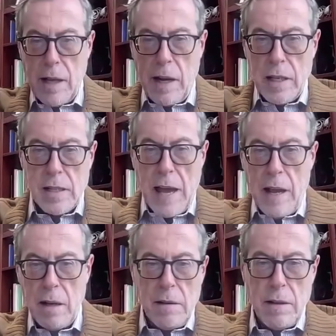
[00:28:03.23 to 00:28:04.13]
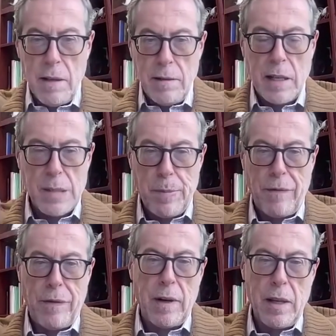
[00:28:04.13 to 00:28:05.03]
and at the end I sign, and
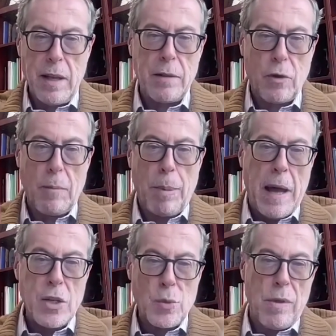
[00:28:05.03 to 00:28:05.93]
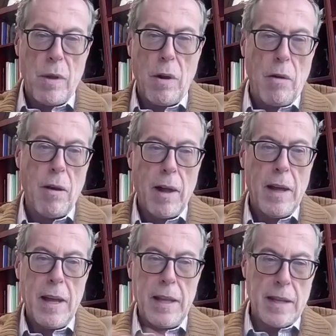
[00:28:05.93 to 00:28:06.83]
that complies with the
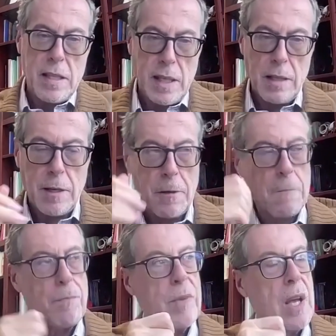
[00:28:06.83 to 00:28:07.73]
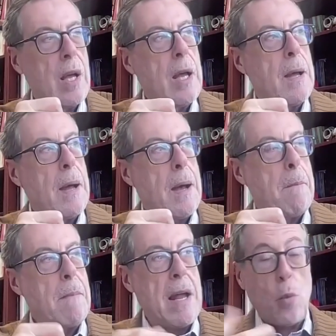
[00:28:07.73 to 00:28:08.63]
law, and that's it. No,
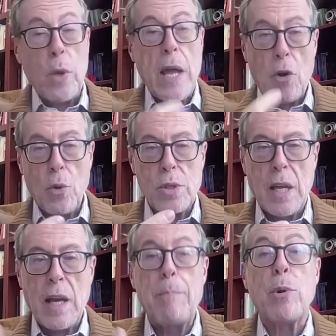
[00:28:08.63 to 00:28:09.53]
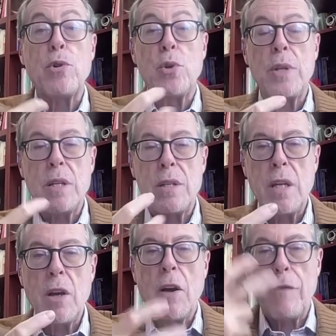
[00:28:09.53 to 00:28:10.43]
and we are losing
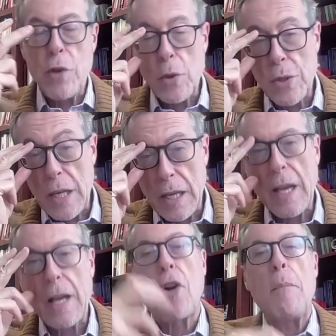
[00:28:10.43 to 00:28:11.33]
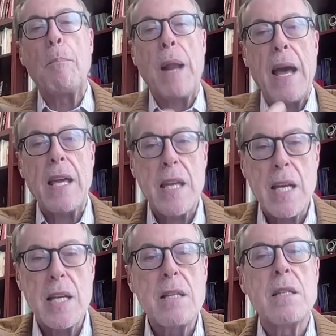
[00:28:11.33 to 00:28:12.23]
opportunity of using
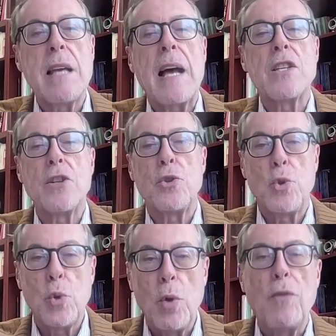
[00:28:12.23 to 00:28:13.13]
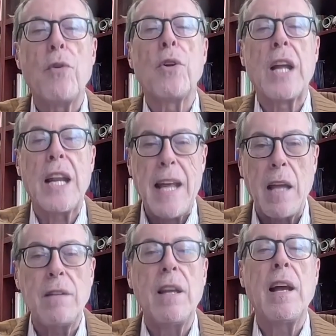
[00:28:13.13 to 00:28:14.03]
compliance as a tool for
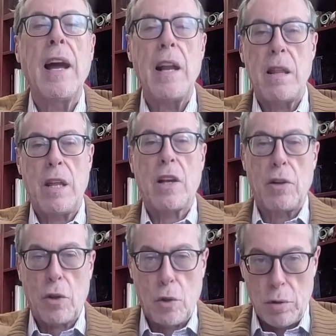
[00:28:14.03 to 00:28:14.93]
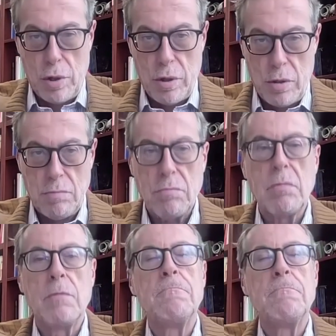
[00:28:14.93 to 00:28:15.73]
creating an ethical culture.